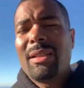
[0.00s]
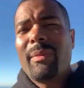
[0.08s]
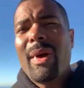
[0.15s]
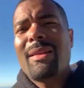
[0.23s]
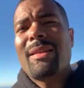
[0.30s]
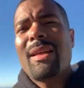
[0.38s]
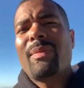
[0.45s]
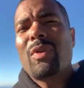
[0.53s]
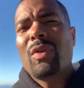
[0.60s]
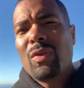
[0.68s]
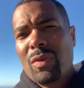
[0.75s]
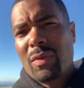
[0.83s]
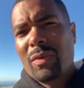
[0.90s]
in my top
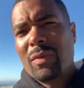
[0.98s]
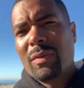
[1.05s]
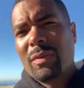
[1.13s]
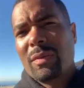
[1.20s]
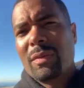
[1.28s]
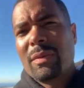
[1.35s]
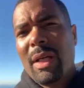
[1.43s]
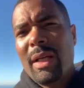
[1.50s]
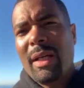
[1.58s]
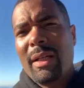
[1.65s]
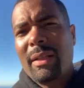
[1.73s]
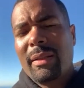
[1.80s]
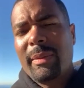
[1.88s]
two,
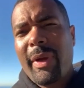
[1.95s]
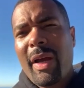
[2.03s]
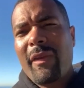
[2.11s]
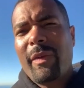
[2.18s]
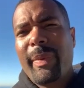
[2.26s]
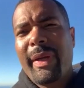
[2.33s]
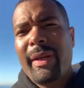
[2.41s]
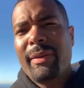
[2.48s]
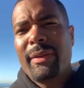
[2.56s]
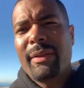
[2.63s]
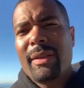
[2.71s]
uh, pound for pound.